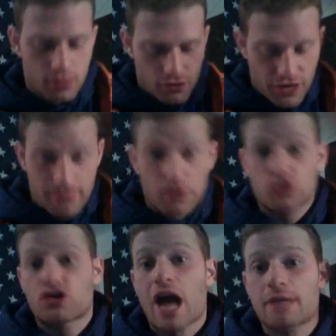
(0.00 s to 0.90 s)
Great book,
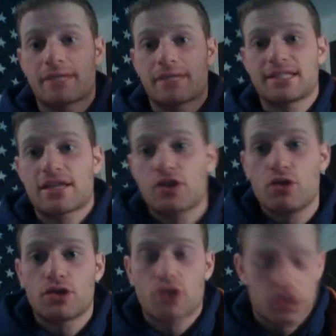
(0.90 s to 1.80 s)
Tribes by Seth
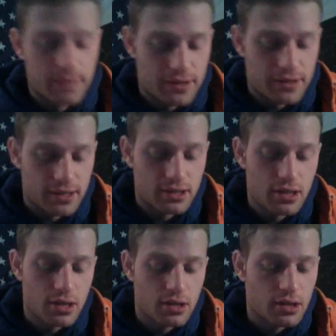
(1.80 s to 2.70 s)
Godin, talks about this.
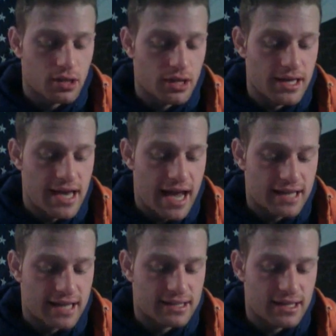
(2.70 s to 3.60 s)

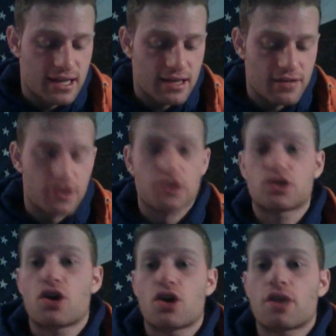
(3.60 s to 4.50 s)
Next,
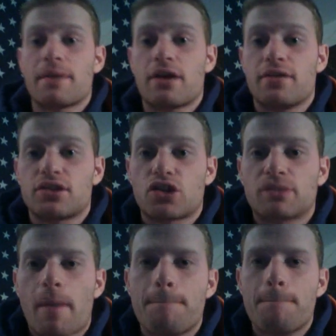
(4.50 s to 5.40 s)
this talks
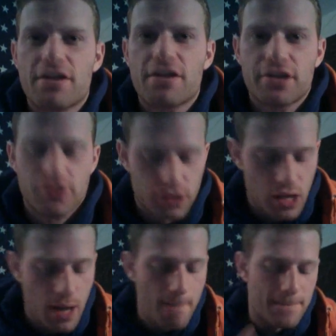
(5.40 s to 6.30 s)
about barriers
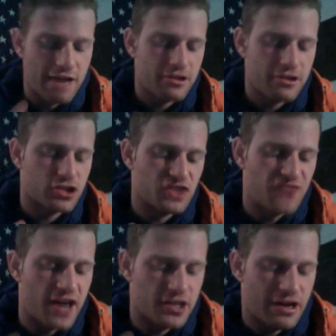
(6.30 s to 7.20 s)
to
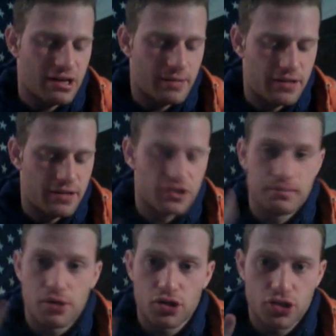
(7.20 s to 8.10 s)
finding your element. There's
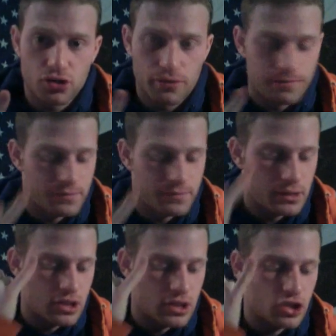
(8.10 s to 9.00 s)
personal,
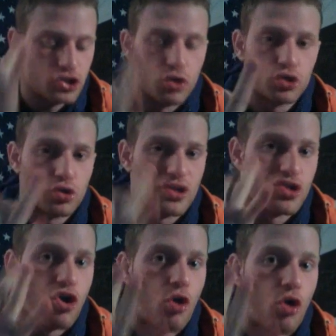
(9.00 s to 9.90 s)
social, and
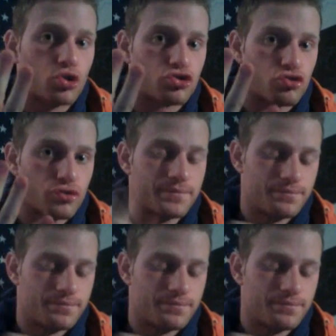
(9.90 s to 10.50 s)
cultural.